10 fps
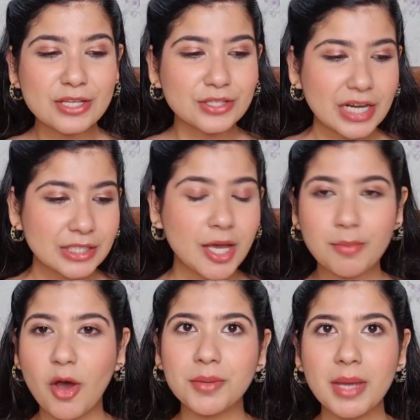So right now
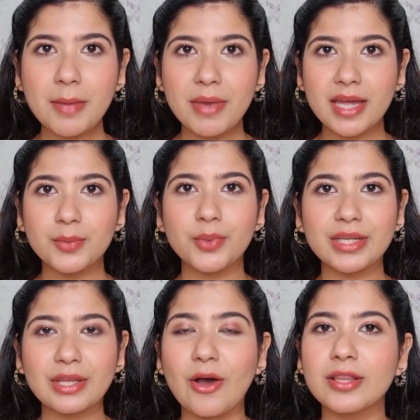I'm on my bed
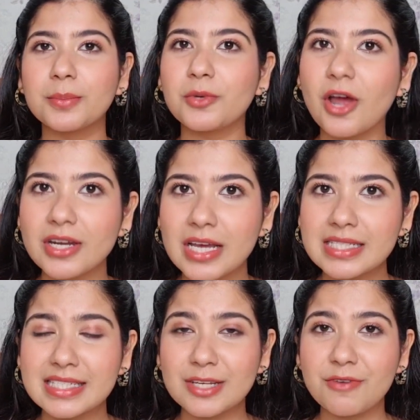with all the
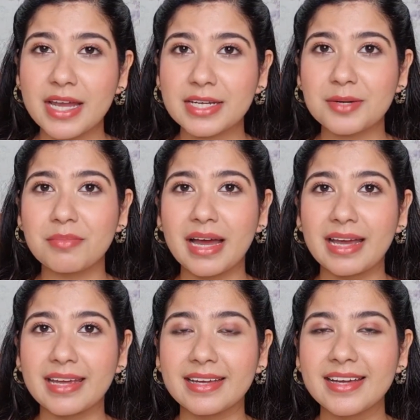products divided
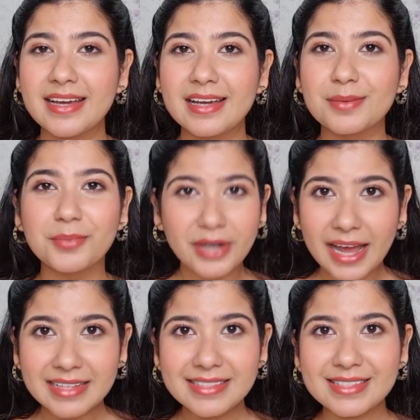by
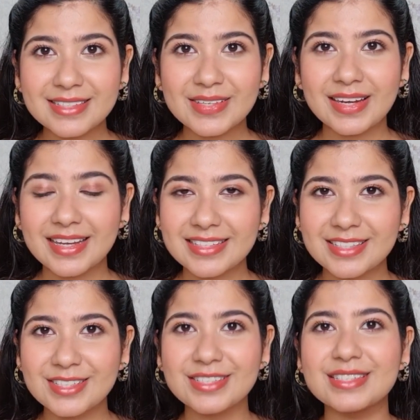brands, so
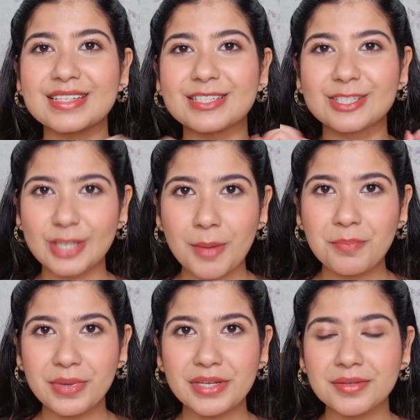let's just
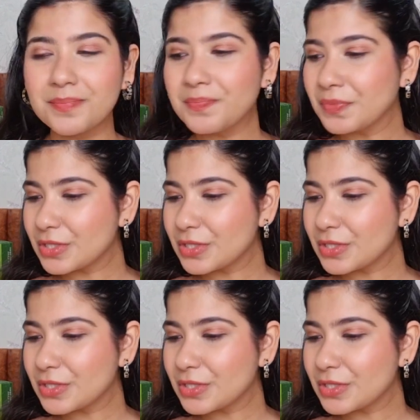jump in.